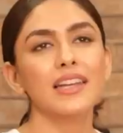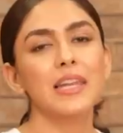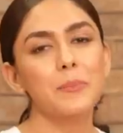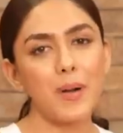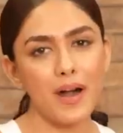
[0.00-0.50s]

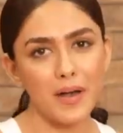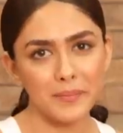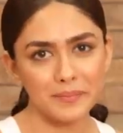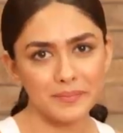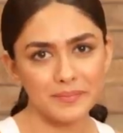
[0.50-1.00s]
Lip
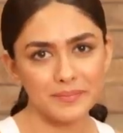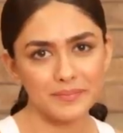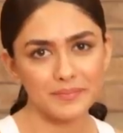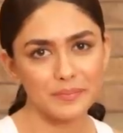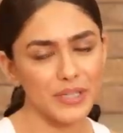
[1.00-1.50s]
balm
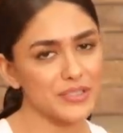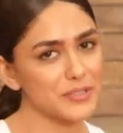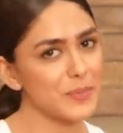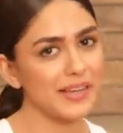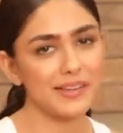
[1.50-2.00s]

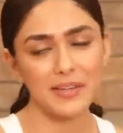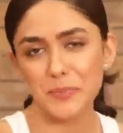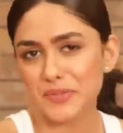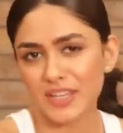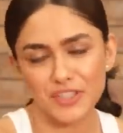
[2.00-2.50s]
because my
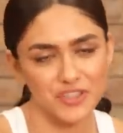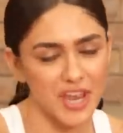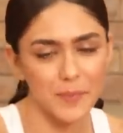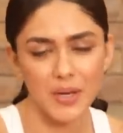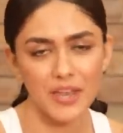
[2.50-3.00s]
lips get
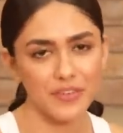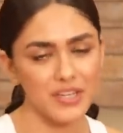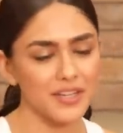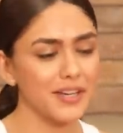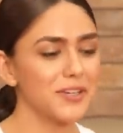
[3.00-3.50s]
chapped every
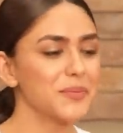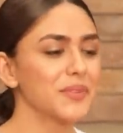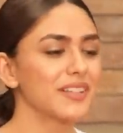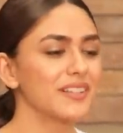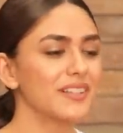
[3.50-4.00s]
time.
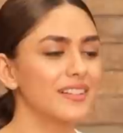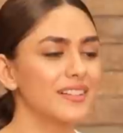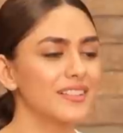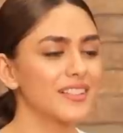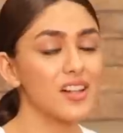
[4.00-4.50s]

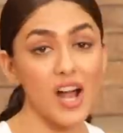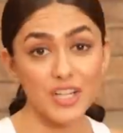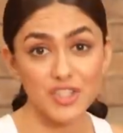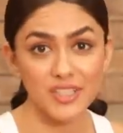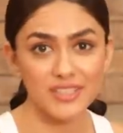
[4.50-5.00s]
Uh,
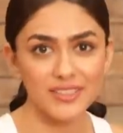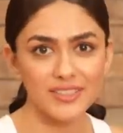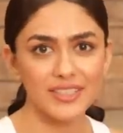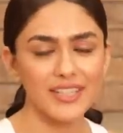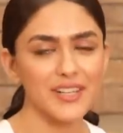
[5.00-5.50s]
kajal,
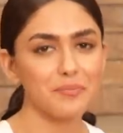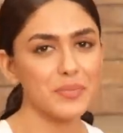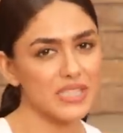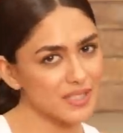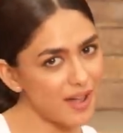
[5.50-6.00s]

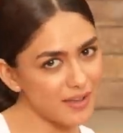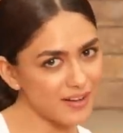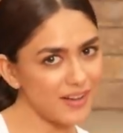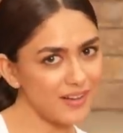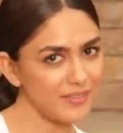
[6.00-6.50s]

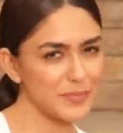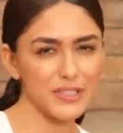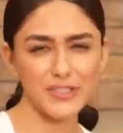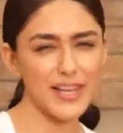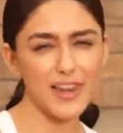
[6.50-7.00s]
mascara
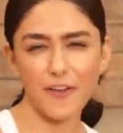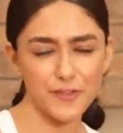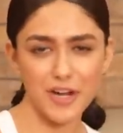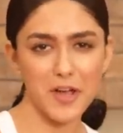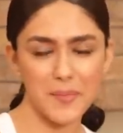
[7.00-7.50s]
because I love
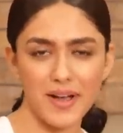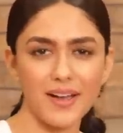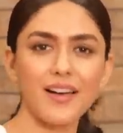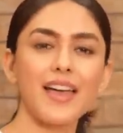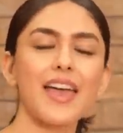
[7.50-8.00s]

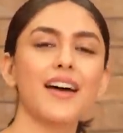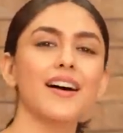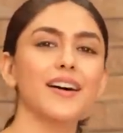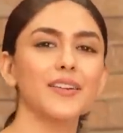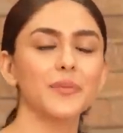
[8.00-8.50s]
drama,
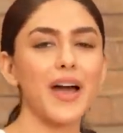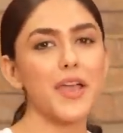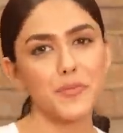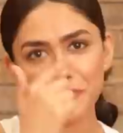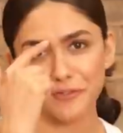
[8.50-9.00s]
uh,
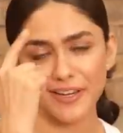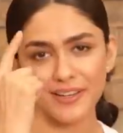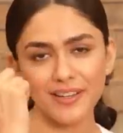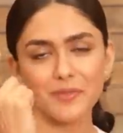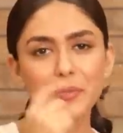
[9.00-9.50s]
eyebrow
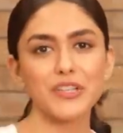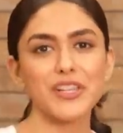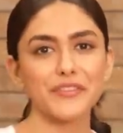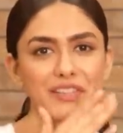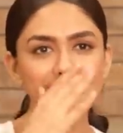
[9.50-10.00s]
filler because
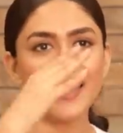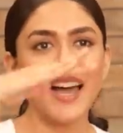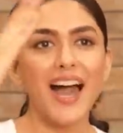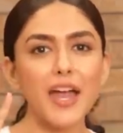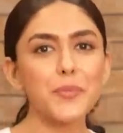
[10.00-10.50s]
I feel
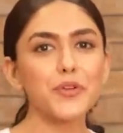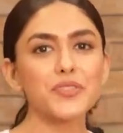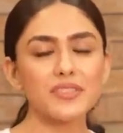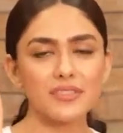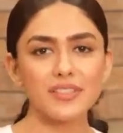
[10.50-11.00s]

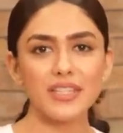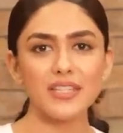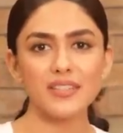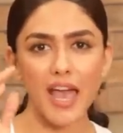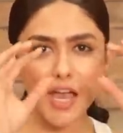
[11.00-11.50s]
eyebrows
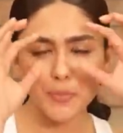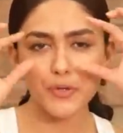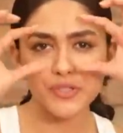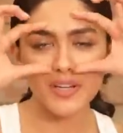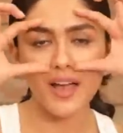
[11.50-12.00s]
needs
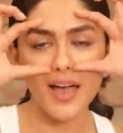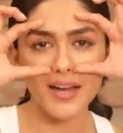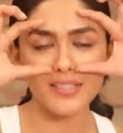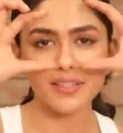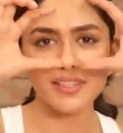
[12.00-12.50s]
eyebrows and
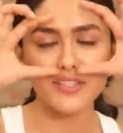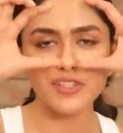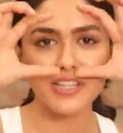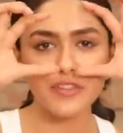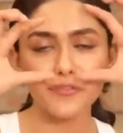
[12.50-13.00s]
eyes are
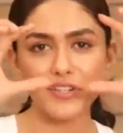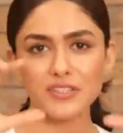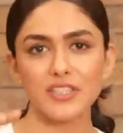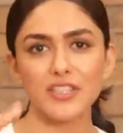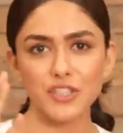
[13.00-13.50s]
literally the
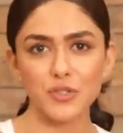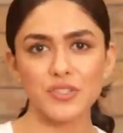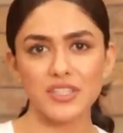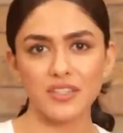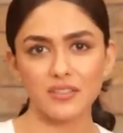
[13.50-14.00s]
first thing that you
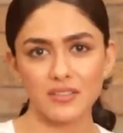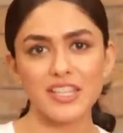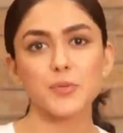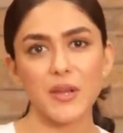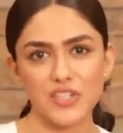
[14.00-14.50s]
see,
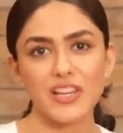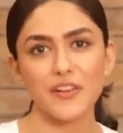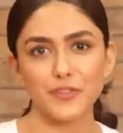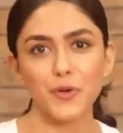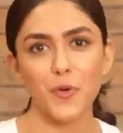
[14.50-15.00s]
especially
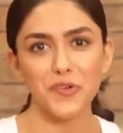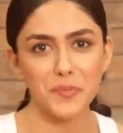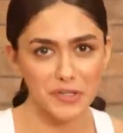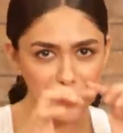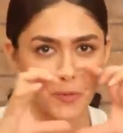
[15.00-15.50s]
after
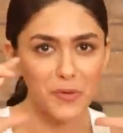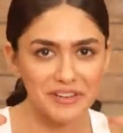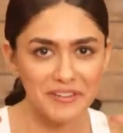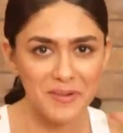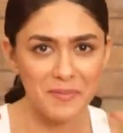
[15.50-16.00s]
COVID because you
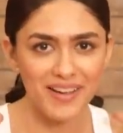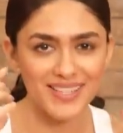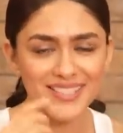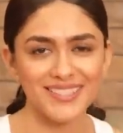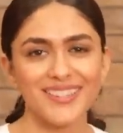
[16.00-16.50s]
only wear
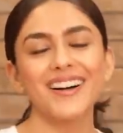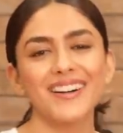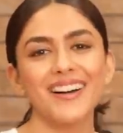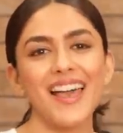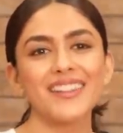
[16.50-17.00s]
masks.
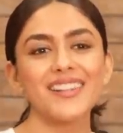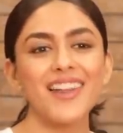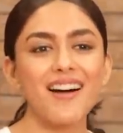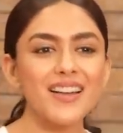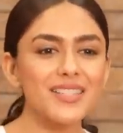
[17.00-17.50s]
Uh, and the
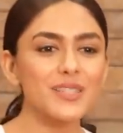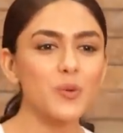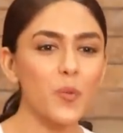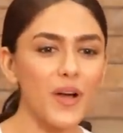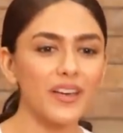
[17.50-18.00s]
last
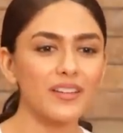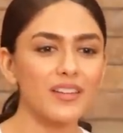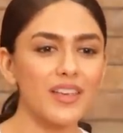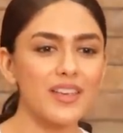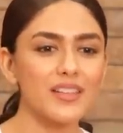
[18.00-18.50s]
one
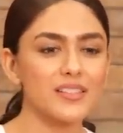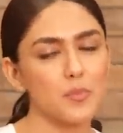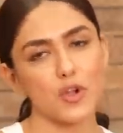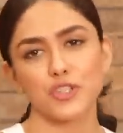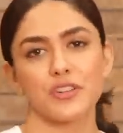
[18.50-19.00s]
is
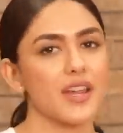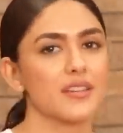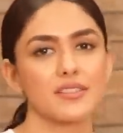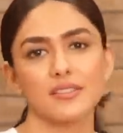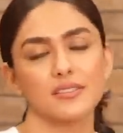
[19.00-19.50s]

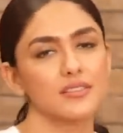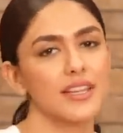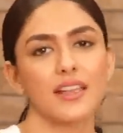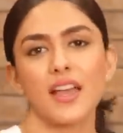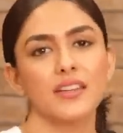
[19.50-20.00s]
moisturizer.
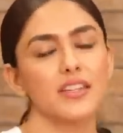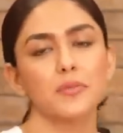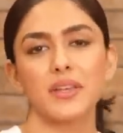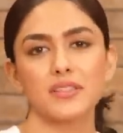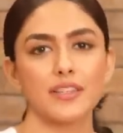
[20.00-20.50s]
Like I
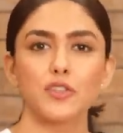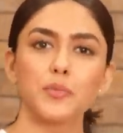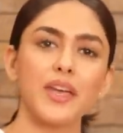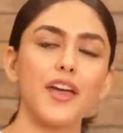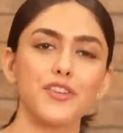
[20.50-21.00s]
need my skin to
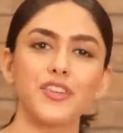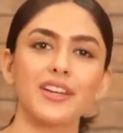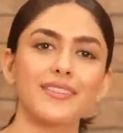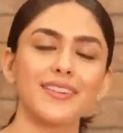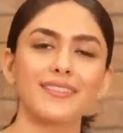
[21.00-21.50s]
be
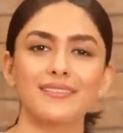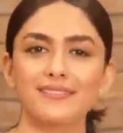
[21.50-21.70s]
hydrated.